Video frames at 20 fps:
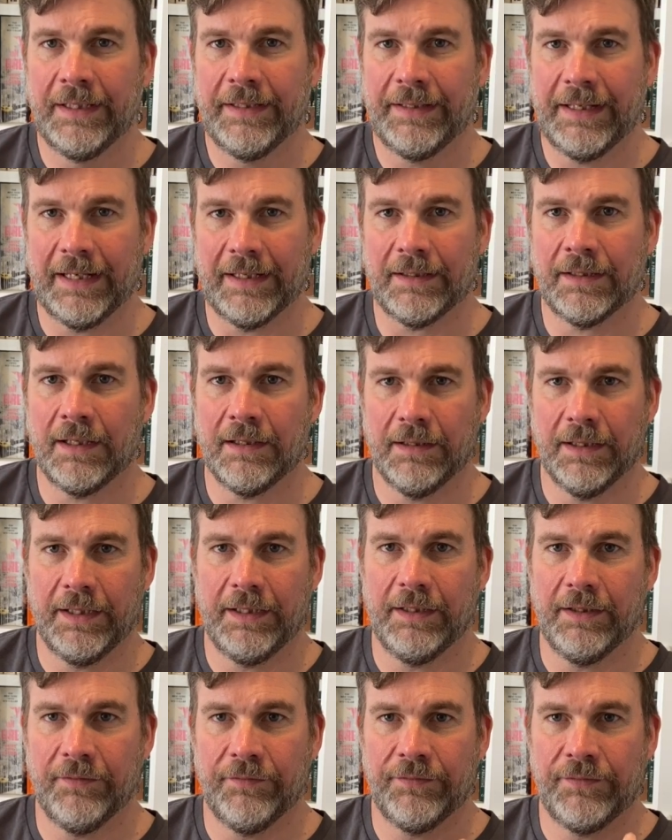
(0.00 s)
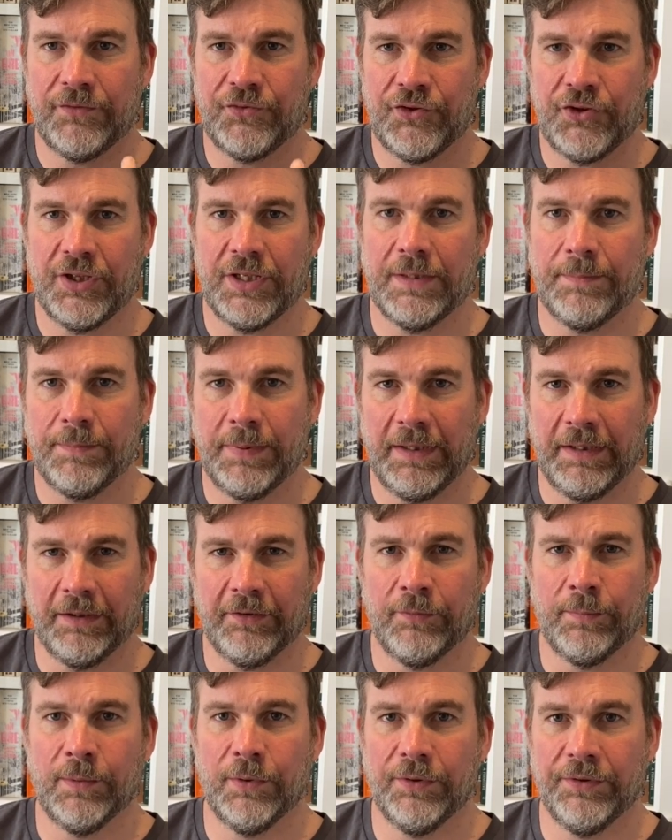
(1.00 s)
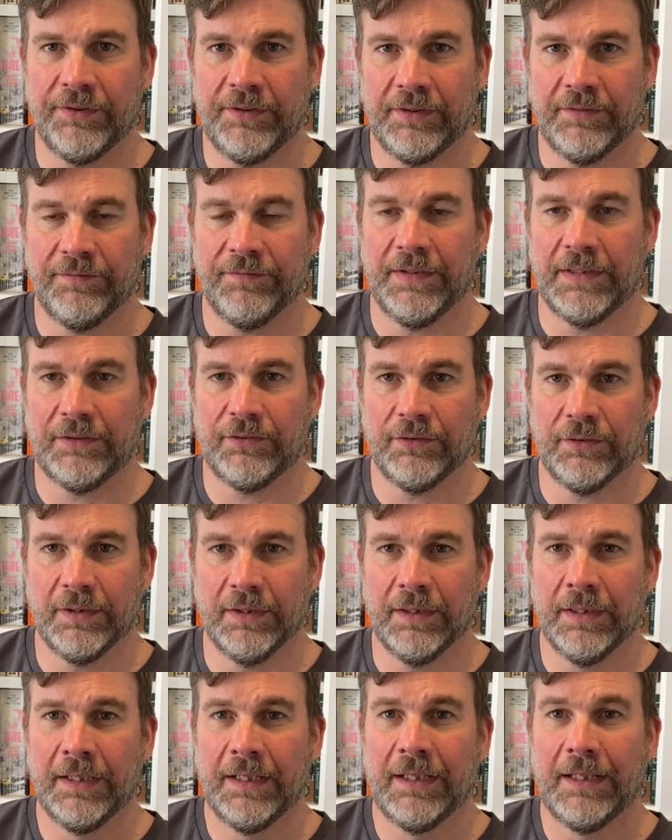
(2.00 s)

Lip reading: that kind of cheap, exploitative fiction.